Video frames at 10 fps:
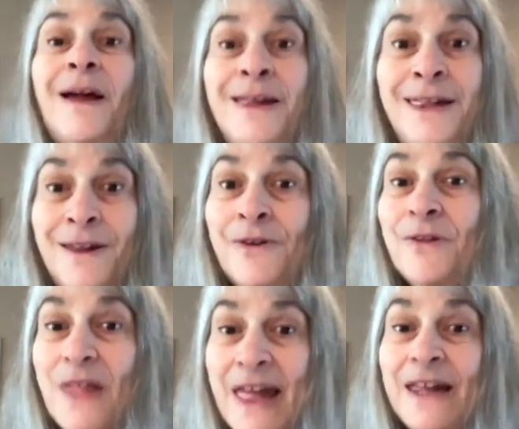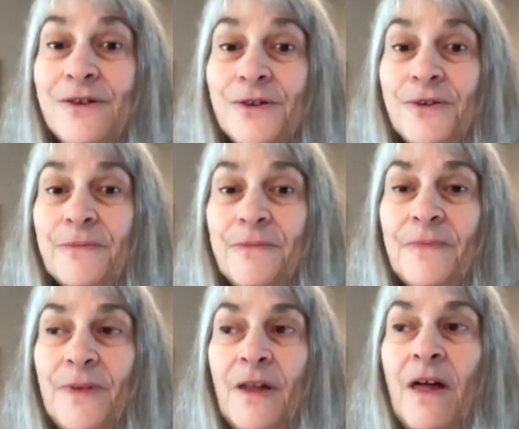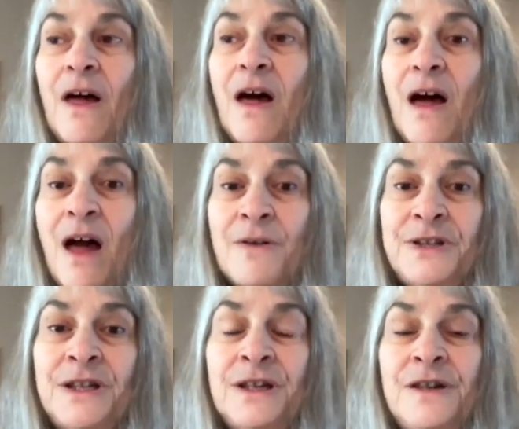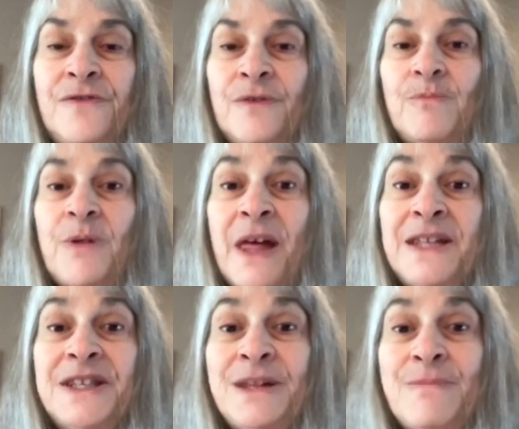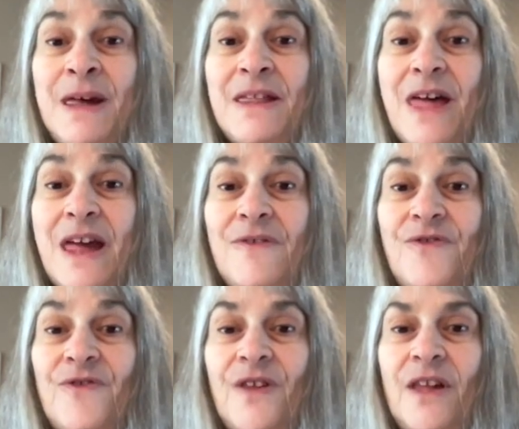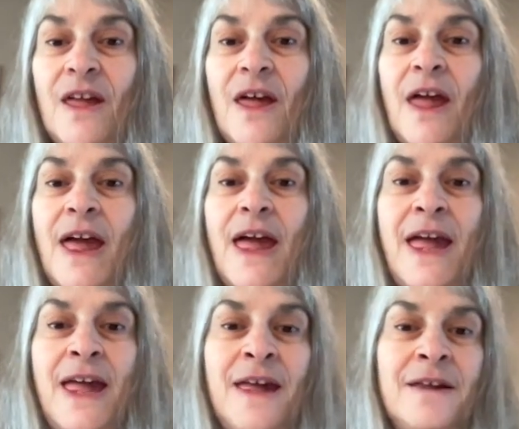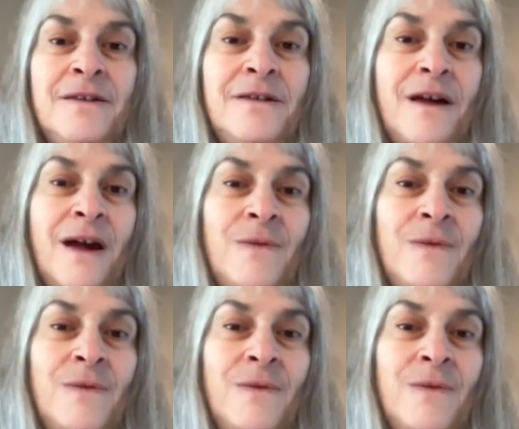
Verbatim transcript: A year later, I was in a different place in my life, and I